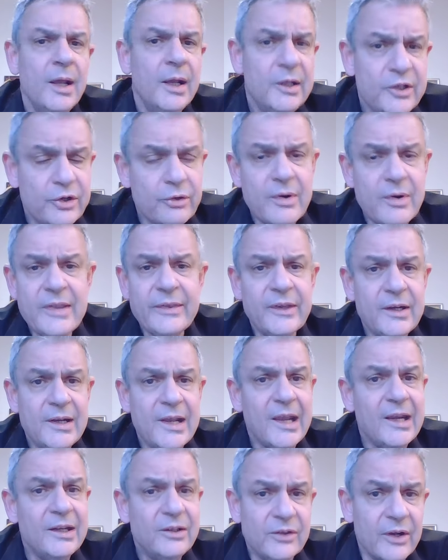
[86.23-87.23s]
During the
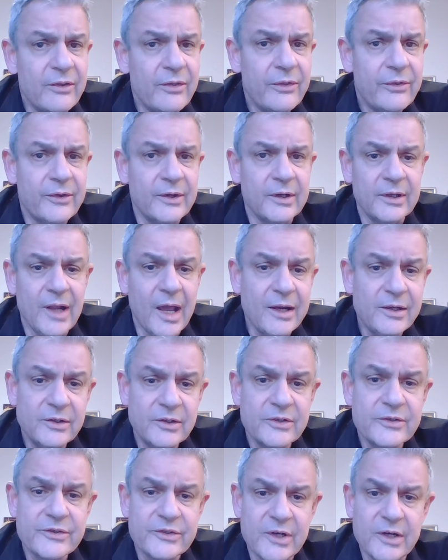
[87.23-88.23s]
eighteenth and
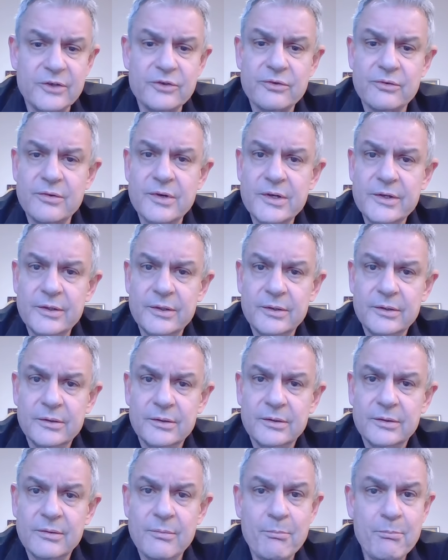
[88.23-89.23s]
nineteenth century,
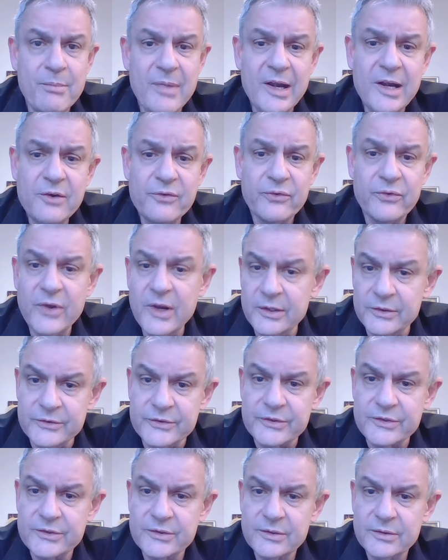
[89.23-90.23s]
many
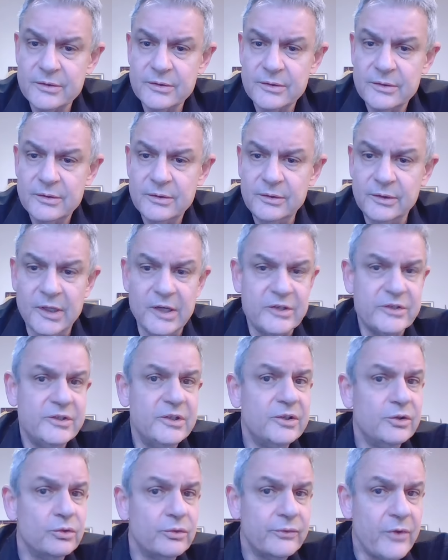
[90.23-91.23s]
Finns,
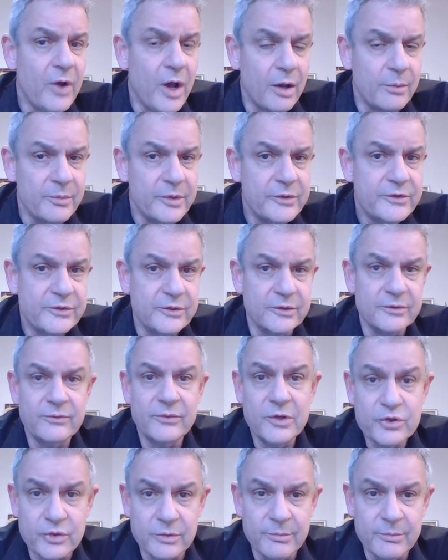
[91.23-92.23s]
destitute farmers and
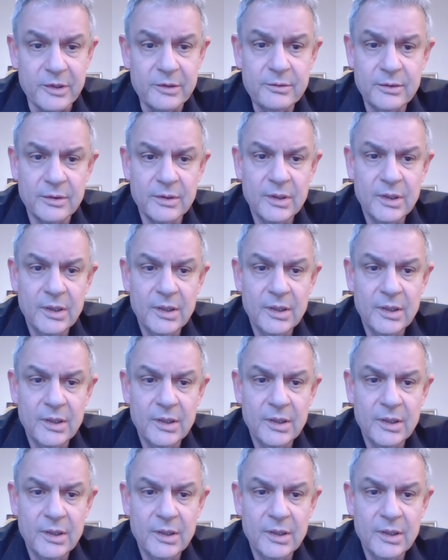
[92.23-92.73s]
fishermen,